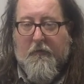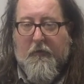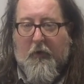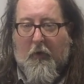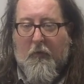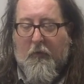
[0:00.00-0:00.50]

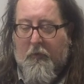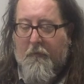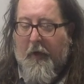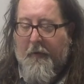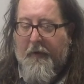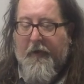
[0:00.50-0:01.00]
you know, who
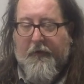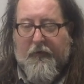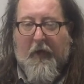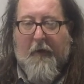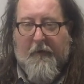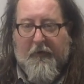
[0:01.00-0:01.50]
might be
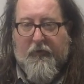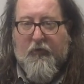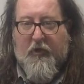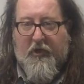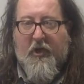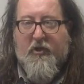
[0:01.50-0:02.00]
described as
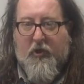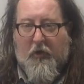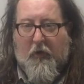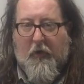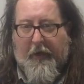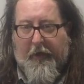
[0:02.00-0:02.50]

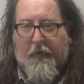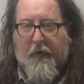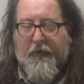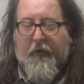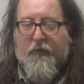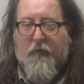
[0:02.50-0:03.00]
traditional
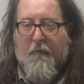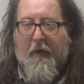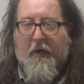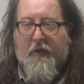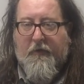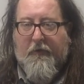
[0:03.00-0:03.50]
heterosexual
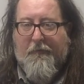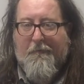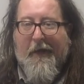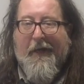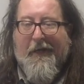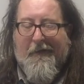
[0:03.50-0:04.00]
marriages,
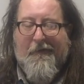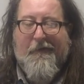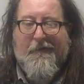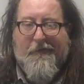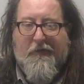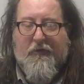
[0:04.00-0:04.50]
making the
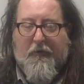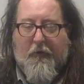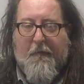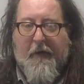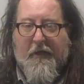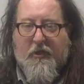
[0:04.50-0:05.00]
decision to
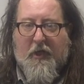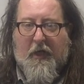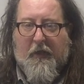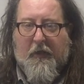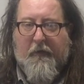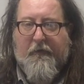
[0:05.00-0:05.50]
remain
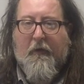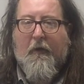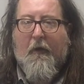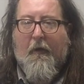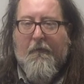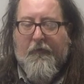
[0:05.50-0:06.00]
childless
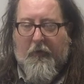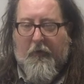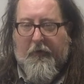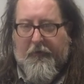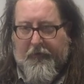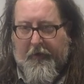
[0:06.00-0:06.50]
so
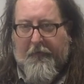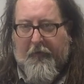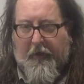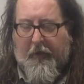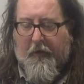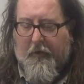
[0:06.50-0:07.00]
there's
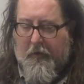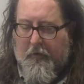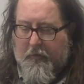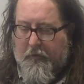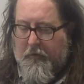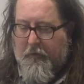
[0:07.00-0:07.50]
definitely a,
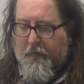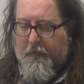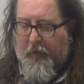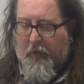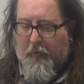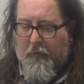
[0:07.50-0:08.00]
a
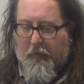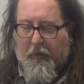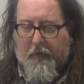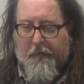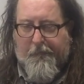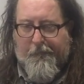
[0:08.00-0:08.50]
you
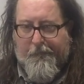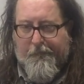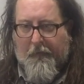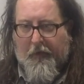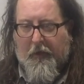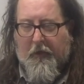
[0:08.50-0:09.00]

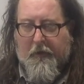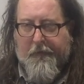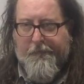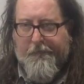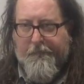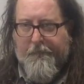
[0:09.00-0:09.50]
know
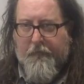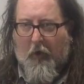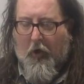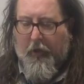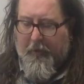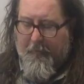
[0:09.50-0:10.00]

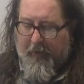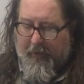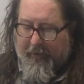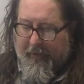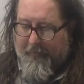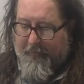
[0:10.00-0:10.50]
a, argument
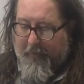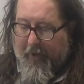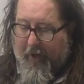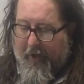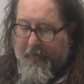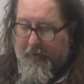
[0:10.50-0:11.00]
against
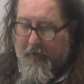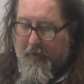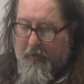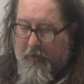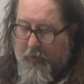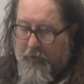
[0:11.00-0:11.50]
that
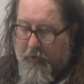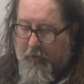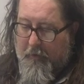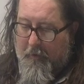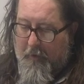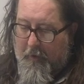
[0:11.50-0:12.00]

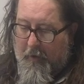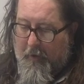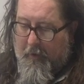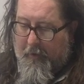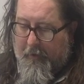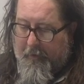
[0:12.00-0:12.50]
notion.
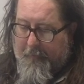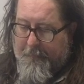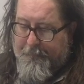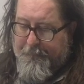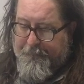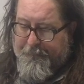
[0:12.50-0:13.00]
Um,